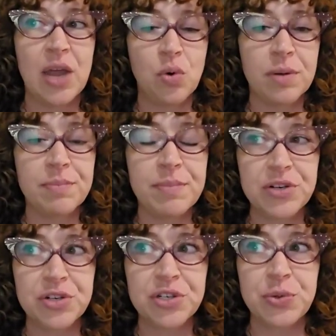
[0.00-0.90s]
and what
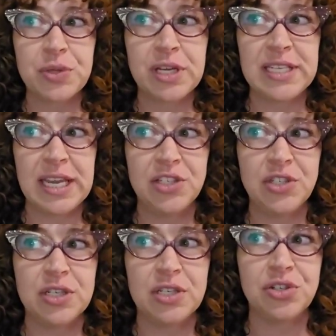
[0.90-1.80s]
measures do they take
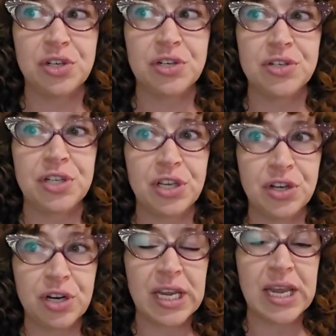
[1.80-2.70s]
to ensure
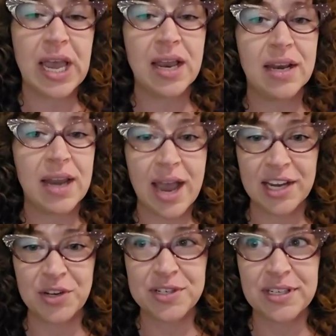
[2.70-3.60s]
security and
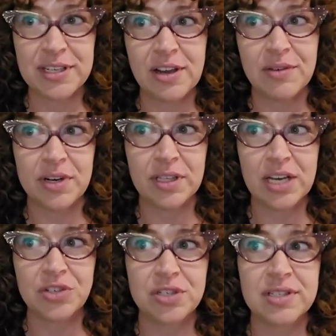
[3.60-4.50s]
accuracy of our
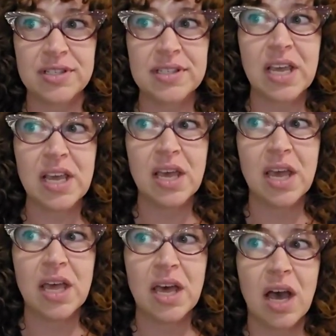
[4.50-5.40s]
elections.
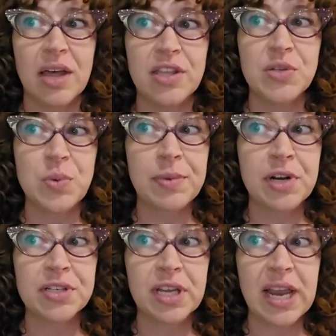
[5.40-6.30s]
This
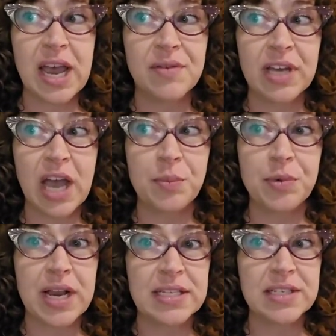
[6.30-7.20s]
webinar is going to have a
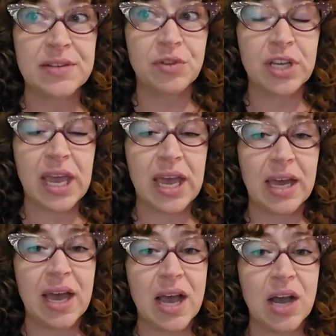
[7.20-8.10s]
comprehensive look
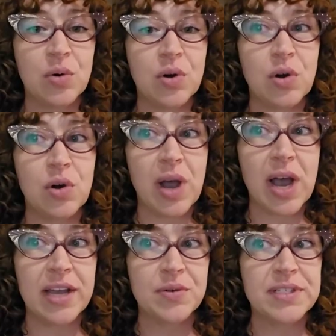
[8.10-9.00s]
at how
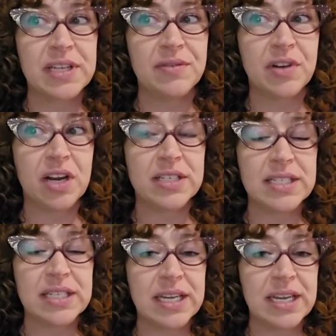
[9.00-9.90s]
Ohio
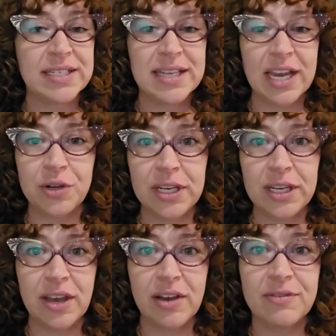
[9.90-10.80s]
safeguards the
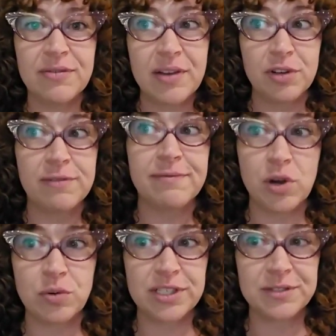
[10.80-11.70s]
integrity of every
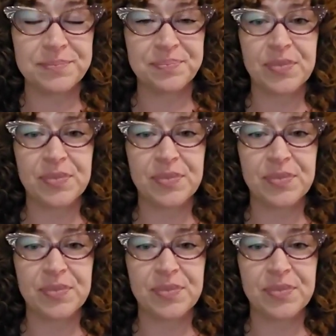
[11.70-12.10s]
vote.